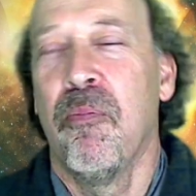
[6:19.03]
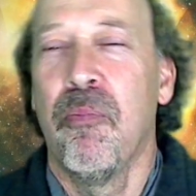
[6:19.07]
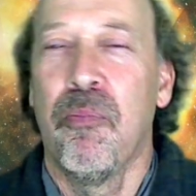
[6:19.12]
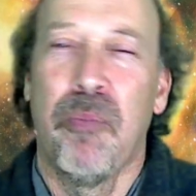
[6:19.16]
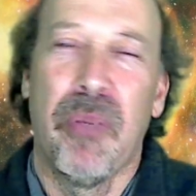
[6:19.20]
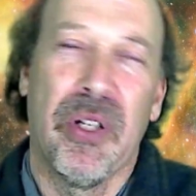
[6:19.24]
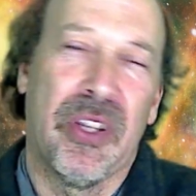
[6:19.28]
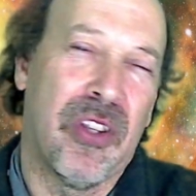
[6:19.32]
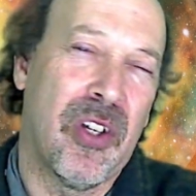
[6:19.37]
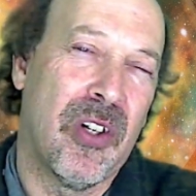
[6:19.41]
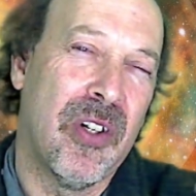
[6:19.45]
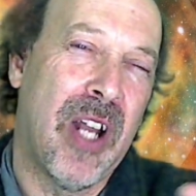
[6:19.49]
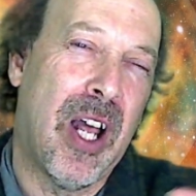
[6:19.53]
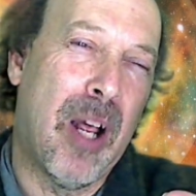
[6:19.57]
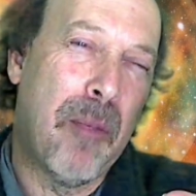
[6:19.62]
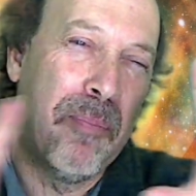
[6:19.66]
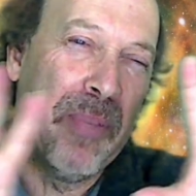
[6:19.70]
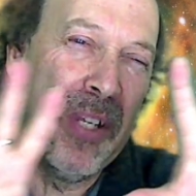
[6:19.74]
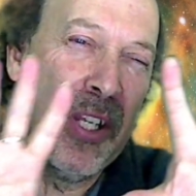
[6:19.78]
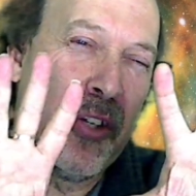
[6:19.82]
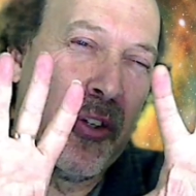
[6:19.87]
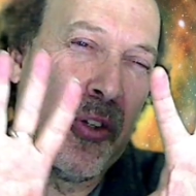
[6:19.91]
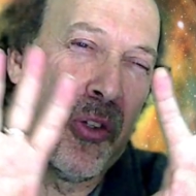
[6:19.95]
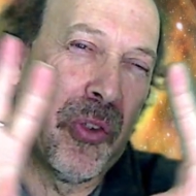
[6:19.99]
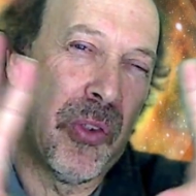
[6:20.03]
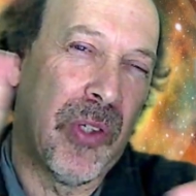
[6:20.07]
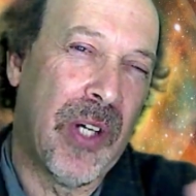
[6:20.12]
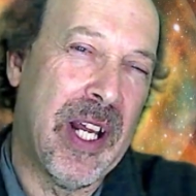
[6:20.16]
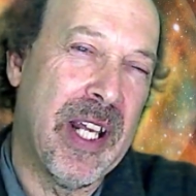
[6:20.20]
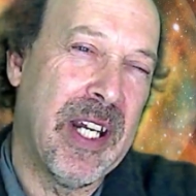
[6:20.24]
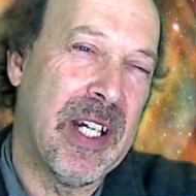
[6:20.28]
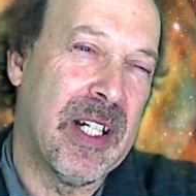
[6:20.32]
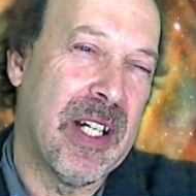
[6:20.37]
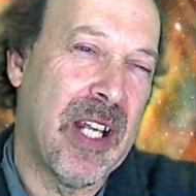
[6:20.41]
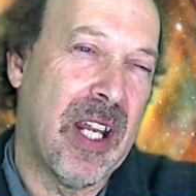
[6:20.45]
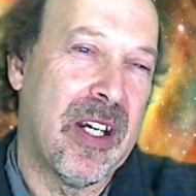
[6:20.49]
But they're not being
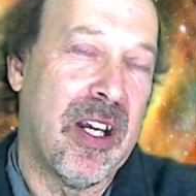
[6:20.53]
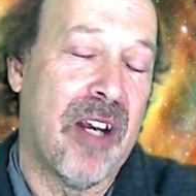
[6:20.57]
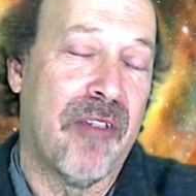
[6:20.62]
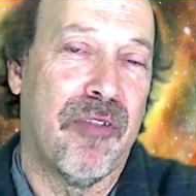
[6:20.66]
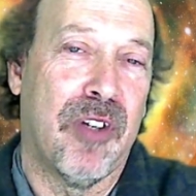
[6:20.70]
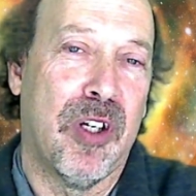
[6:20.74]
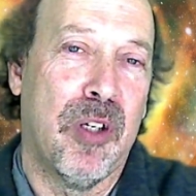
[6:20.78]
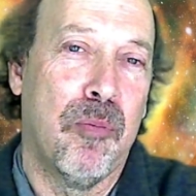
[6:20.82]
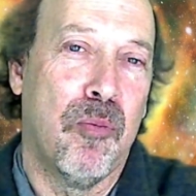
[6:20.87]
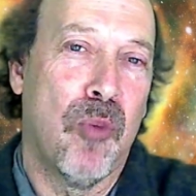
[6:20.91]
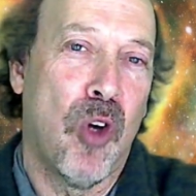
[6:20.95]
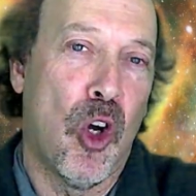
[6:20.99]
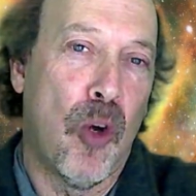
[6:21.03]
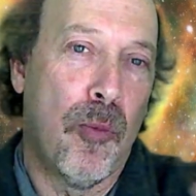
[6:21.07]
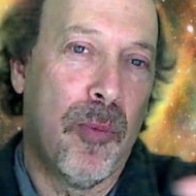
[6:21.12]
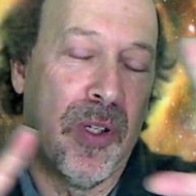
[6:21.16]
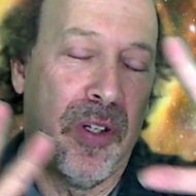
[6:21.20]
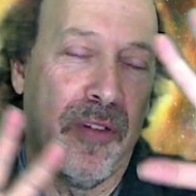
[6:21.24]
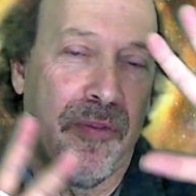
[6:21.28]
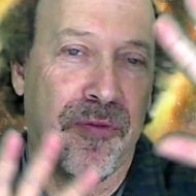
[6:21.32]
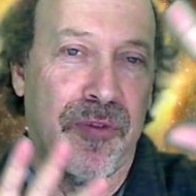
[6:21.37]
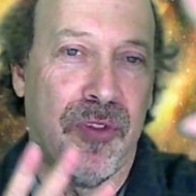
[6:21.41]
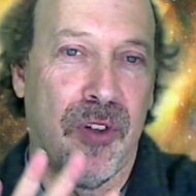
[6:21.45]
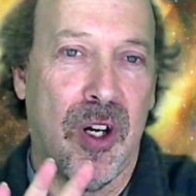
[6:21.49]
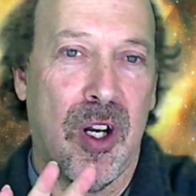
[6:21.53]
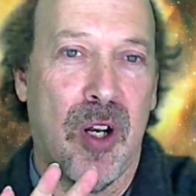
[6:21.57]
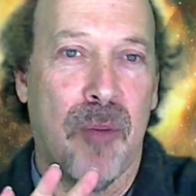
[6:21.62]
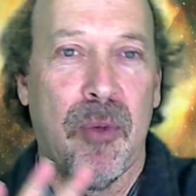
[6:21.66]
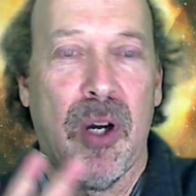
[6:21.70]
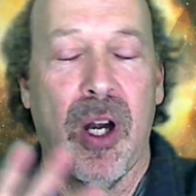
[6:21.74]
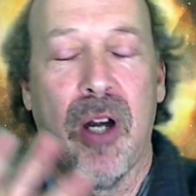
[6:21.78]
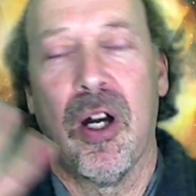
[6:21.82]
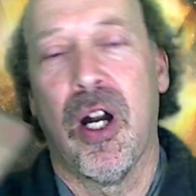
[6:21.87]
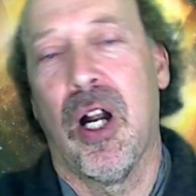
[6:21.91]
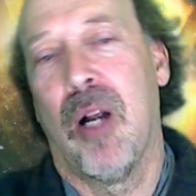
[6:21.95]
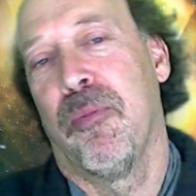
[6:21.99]
created at every moment from
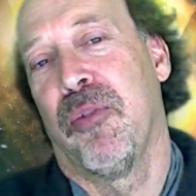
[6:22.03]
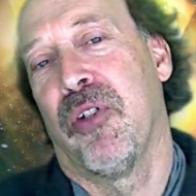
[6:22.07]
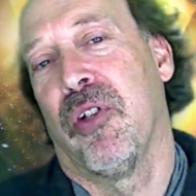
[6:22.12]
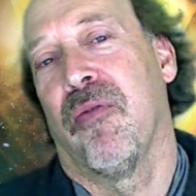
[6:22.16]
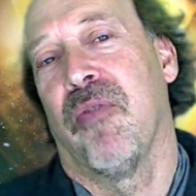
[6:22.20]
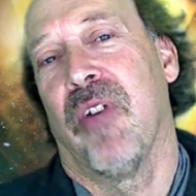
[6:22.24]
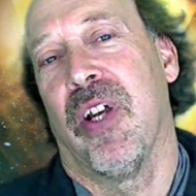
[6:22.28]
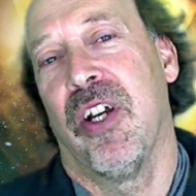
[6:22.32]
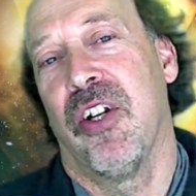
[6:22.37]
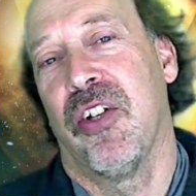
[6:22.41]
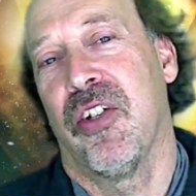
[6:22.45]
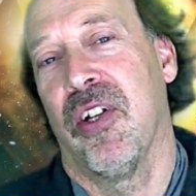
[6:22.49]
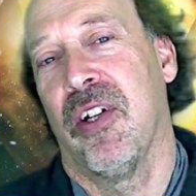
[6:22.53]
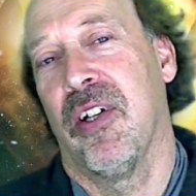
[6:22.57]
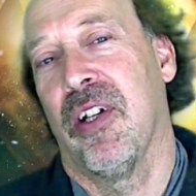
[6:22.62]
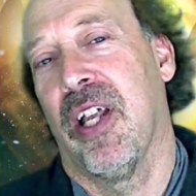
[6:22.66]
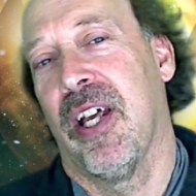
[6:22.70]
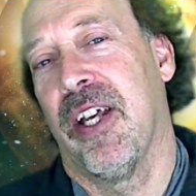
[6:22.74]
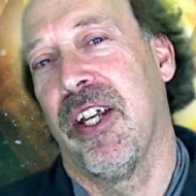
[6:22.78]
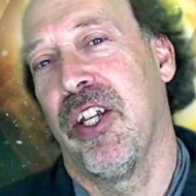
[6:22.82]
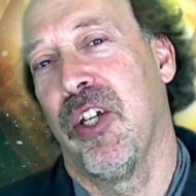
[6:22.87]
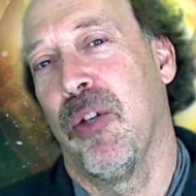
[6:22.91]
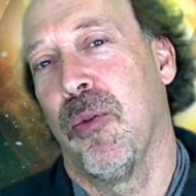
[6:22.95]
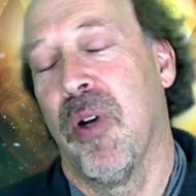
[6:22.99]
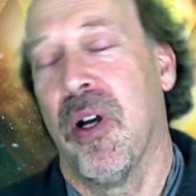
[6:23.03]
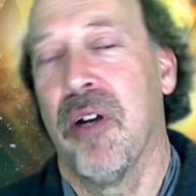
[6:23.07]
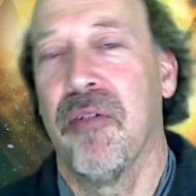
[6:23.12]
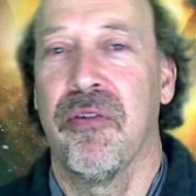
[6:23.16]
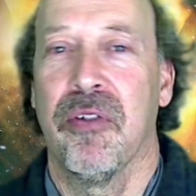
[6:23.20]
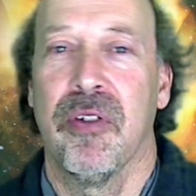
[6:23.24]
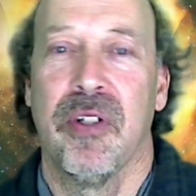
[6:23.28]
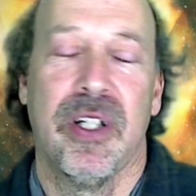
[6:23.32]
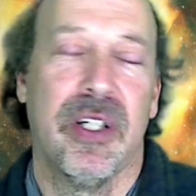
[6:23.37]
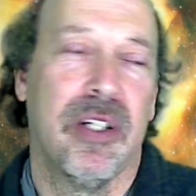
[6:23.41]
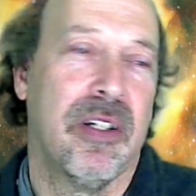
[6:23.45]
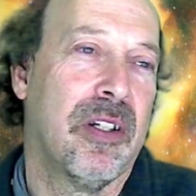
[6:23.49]
our observation like Hugh
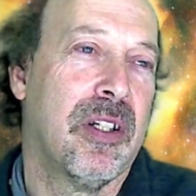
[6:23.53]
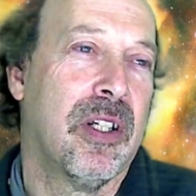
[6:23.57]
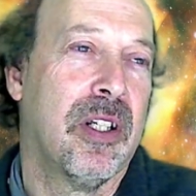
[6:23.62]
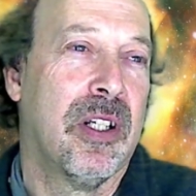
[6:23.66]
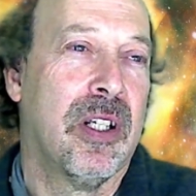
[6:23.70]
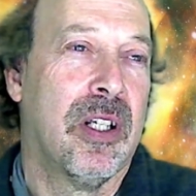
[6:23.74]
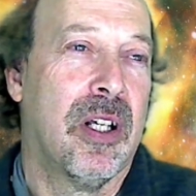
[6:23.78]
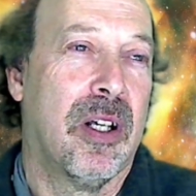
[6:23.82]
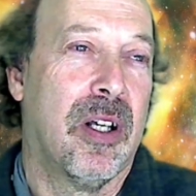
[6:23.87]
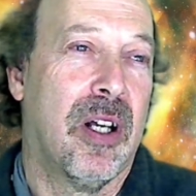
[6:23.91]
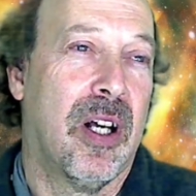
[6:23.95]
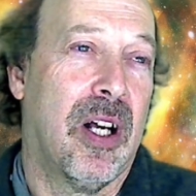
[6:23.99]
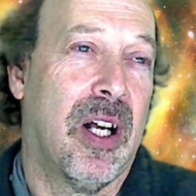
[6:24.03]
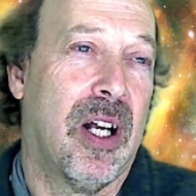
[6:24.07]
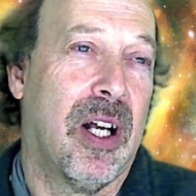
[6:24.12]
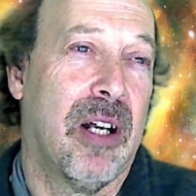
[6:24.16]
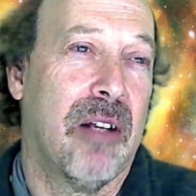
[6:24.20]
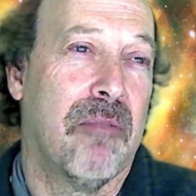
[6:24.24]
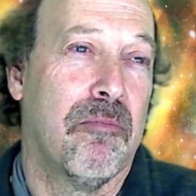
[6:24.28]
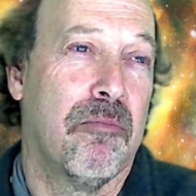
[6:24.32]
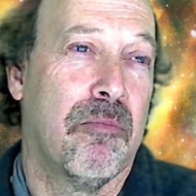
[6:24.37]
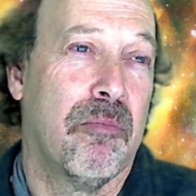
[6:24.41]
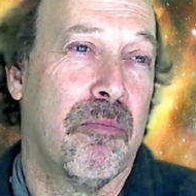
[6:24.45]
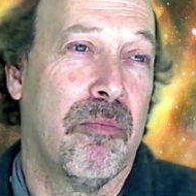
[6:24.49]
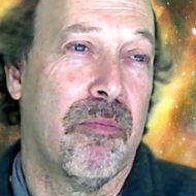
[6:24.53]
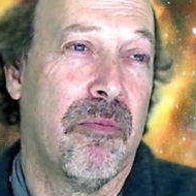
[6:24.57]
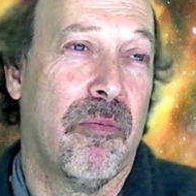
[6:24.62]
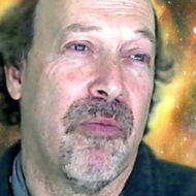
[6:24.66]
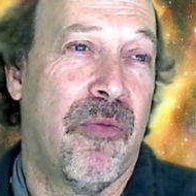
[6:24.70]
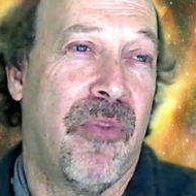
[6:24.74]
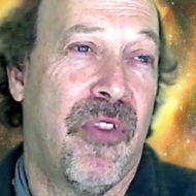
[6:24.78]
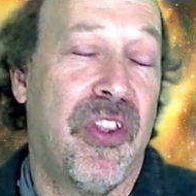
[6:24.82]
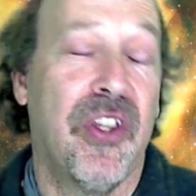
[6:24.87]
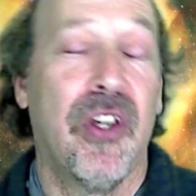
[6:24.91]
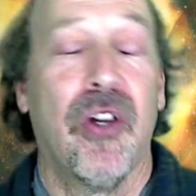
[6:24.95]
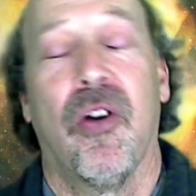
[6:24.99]
Everett
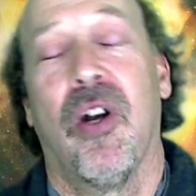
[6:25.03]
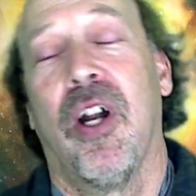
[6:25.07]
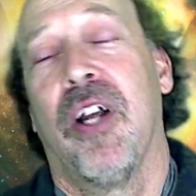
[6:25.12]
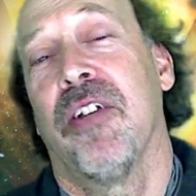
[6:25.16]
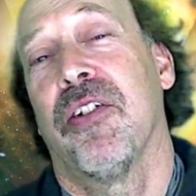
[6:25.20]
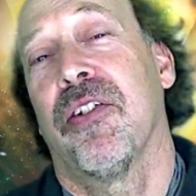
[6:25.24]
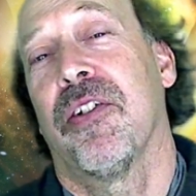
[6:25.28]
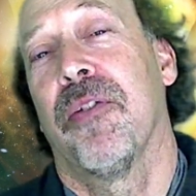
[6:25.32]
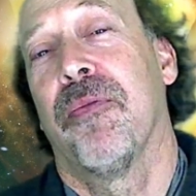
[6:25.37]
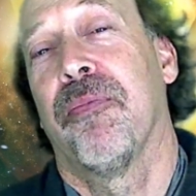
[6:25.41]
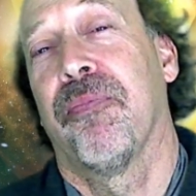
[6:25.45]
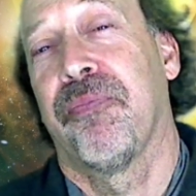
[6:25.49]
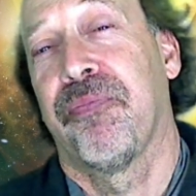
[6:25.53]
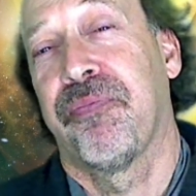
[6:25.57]
theorized.